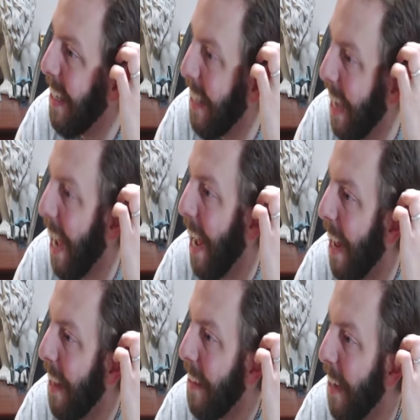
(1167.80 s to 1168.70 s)

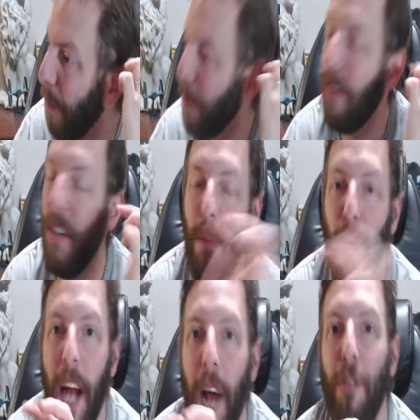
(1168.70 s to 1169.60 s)
yeah.
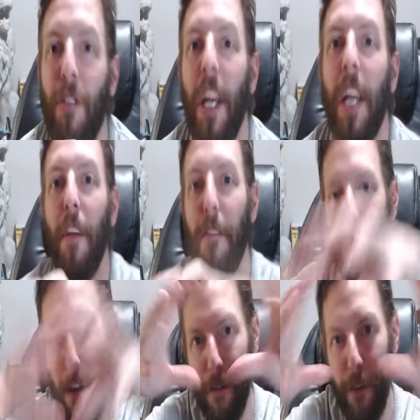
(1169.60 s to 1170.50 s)
We're now seeing the
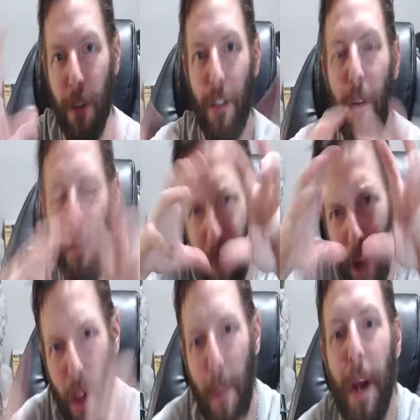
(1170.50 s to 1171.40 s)
full force, the
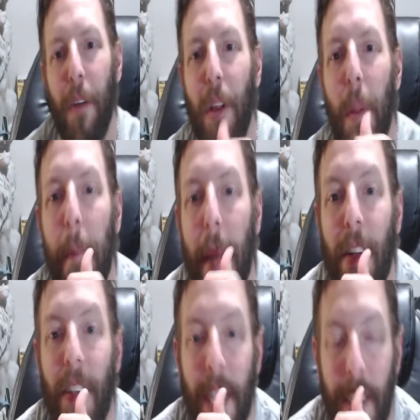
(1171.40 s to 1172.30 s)
full amount of the
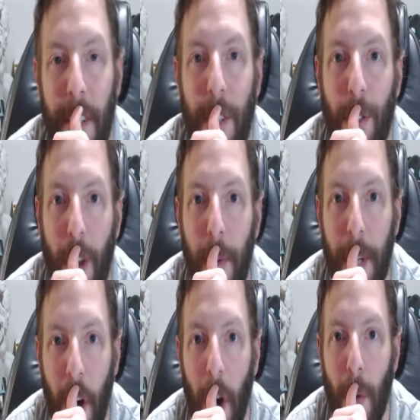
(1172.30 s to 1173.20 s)
mental illness
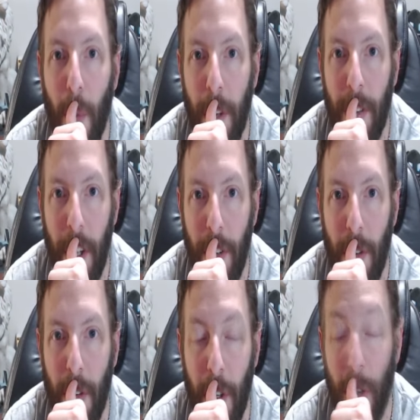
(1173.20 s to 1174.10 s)
going on with
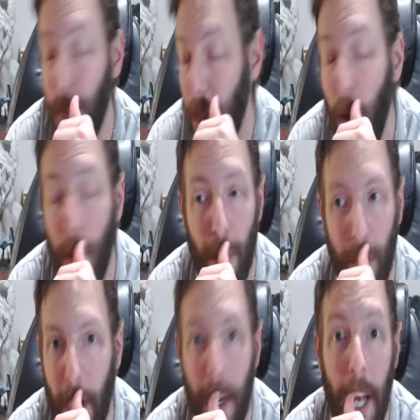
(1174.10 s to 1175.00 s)
Setsuna. Because we know he's
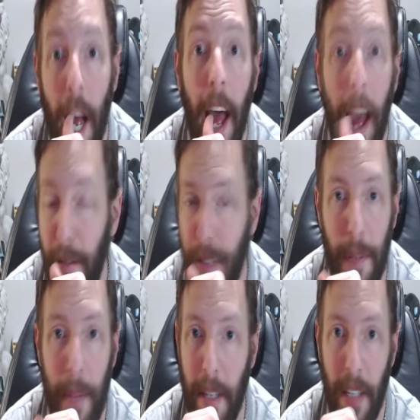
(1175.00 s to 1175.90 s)
very
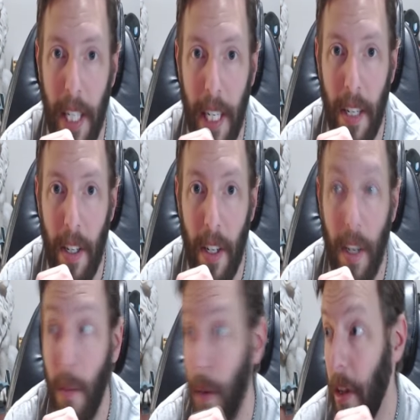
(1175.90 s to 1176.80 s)
heavily mentally ill,
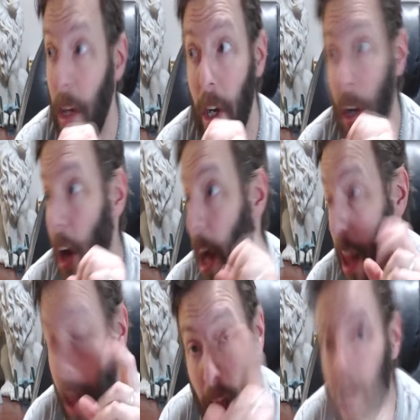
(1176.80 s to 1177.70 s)
with
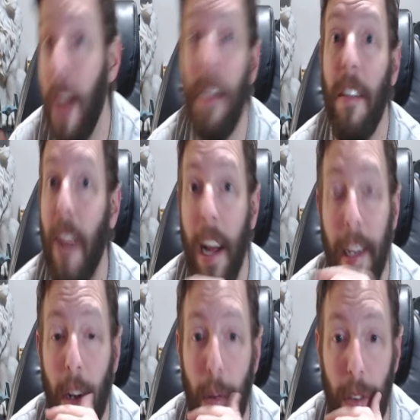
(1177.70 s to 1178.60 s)
a lot to
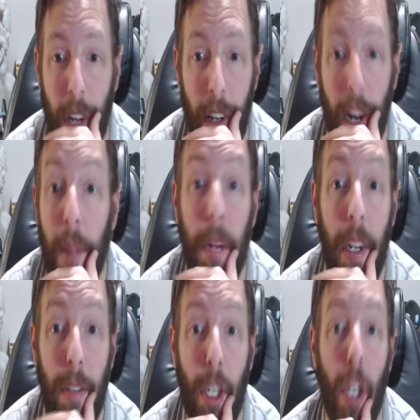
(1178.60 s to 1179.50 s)
diagnose there that I'm
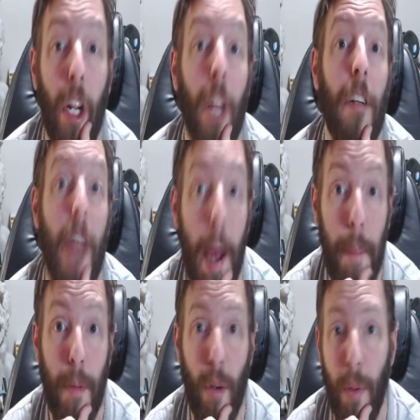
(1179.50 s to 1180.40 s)
not even going to
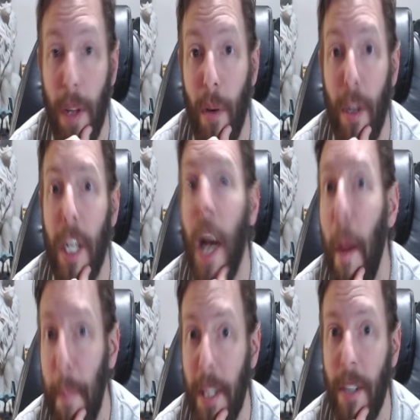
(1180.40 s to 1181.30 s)
attempt to without a
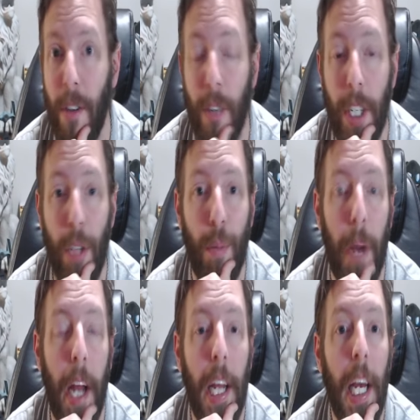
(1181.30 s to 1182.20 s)
couple of degrees.
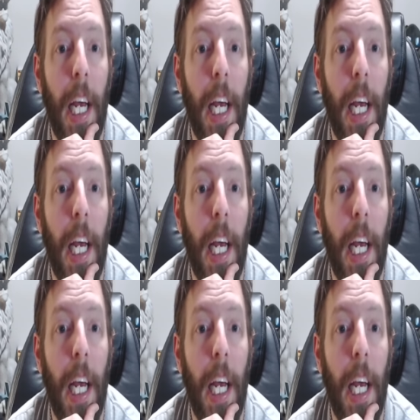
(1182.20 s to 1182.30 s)
But